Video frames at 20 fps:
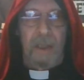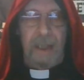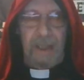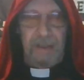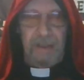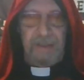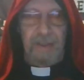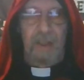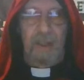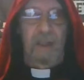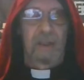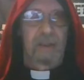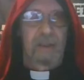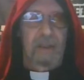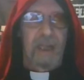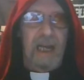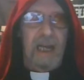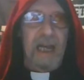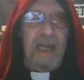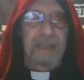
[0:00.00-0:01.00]
it's a
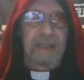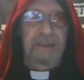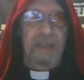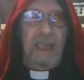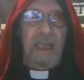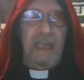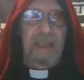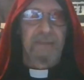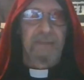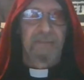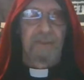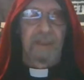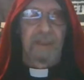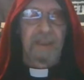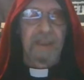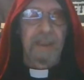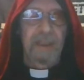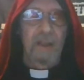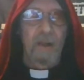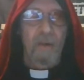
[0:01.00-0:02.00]
online
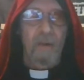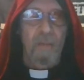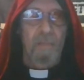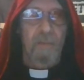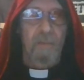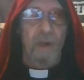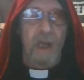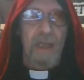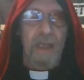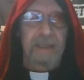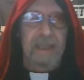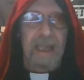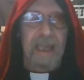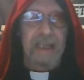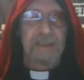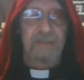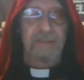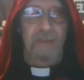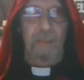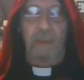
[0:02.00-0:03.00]
video
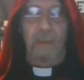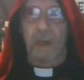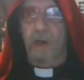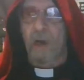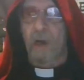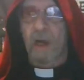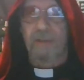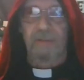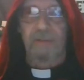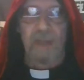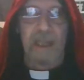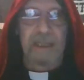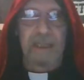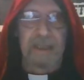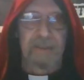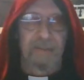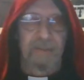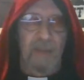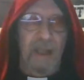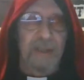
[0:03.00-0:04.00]
broadcast from our offline
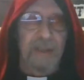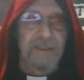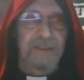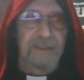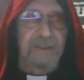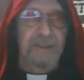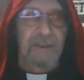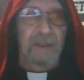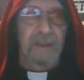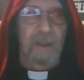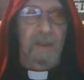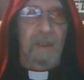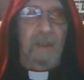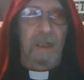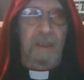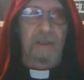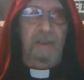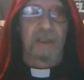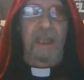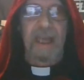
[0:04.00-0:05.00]
events,
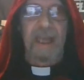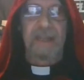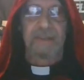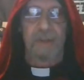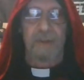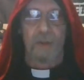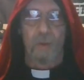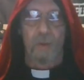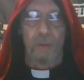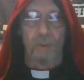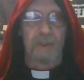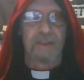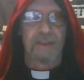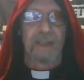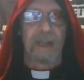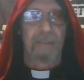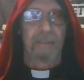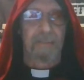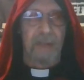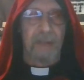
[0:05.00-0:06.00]
a class or a
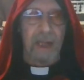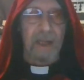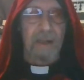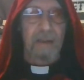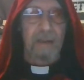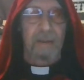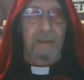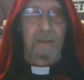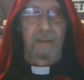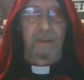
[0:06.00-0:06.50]
workshop there.